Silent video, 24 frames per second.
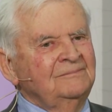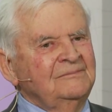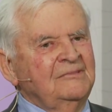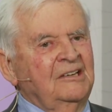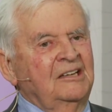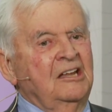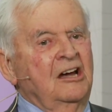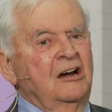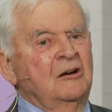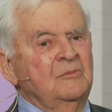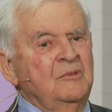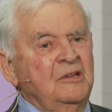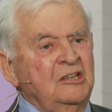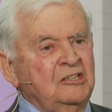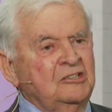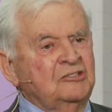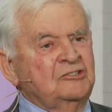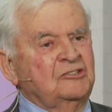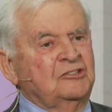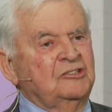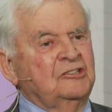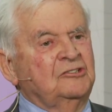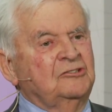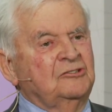and our
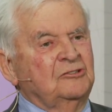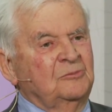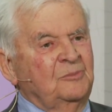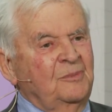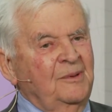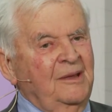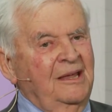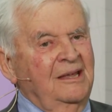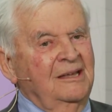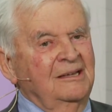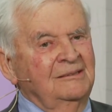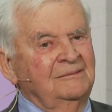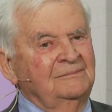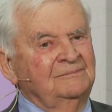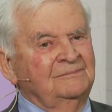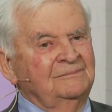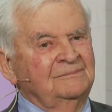ministry should be.